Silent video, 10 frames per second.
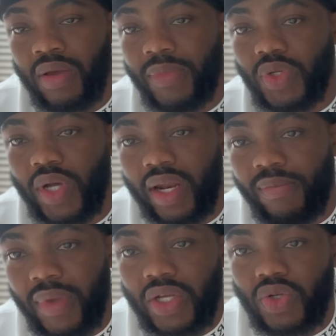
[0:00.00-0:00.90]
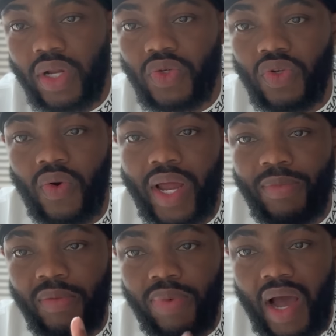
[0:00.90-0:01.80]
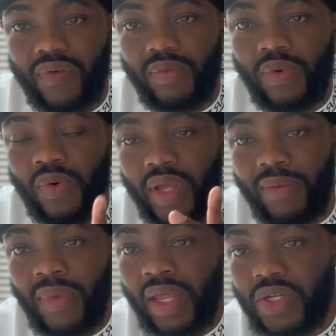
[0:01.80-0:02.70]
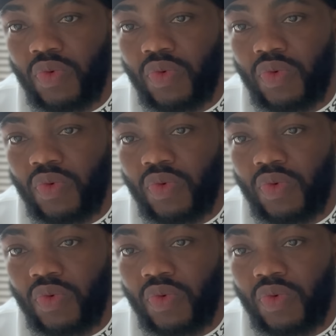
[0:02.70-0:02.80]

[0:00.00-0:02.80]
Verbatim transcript: But you got to make sure that you know how to be profitable and manage your